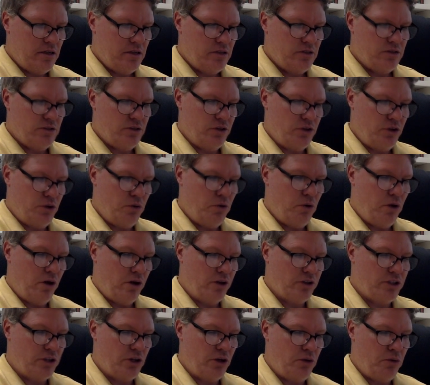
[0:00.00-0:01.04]
So you
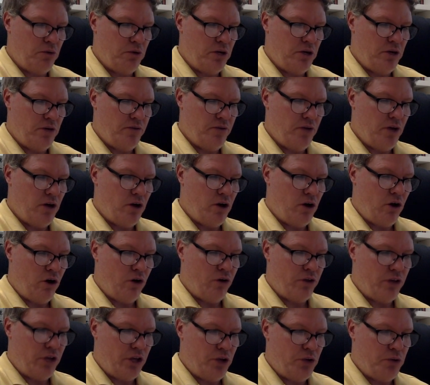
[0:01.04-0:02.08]
also, when you have done
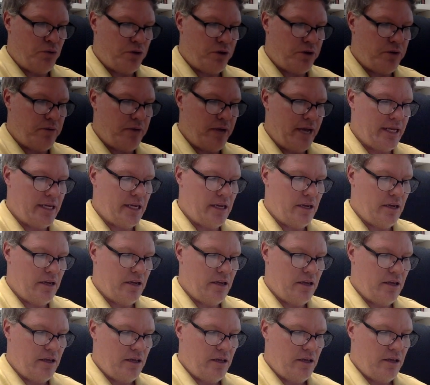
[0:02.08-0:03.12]
all that you were commanded,
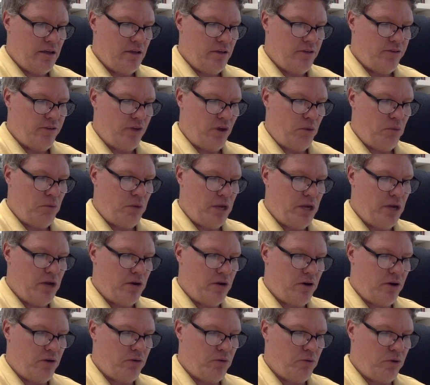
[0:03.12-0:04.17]
say, We
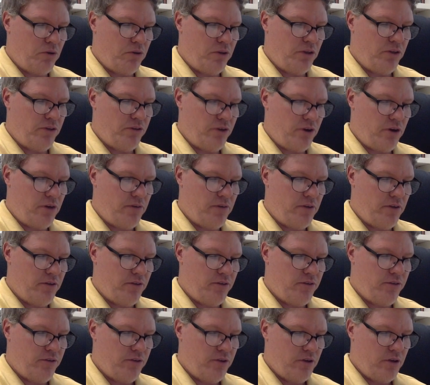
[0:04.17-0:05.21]
are unworthy
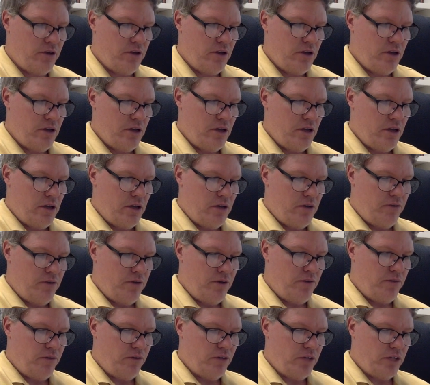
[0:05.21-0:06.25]
servants. We
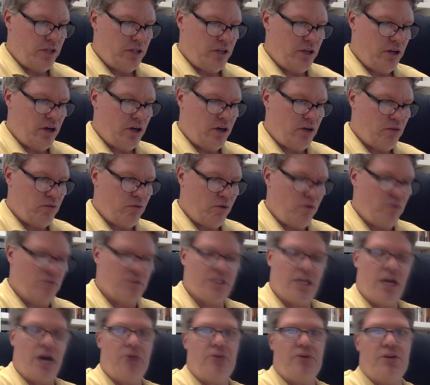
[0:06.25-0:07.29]
have only done what
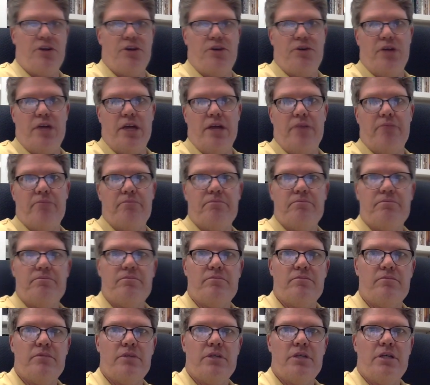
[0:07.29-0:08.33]
was our duty.
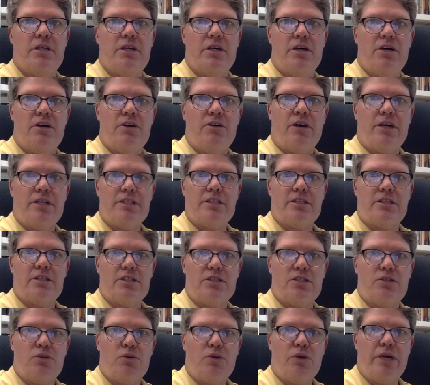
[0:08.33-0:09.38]
All right, so the
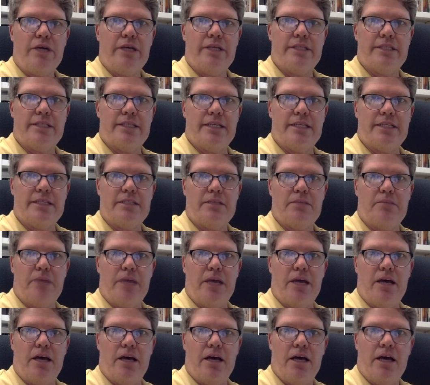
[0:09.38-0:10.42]
story is this
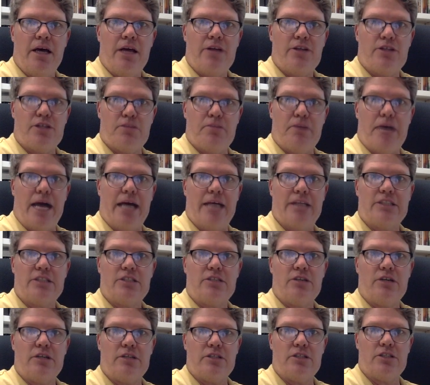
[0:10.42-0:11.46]
there's a
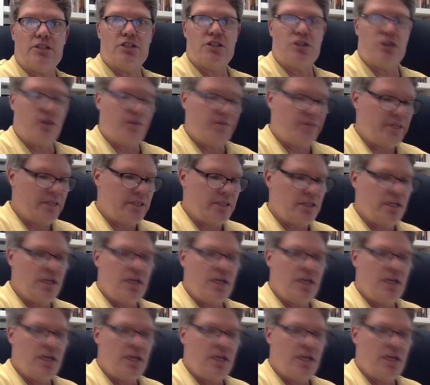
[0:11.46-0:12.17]
master has a servant,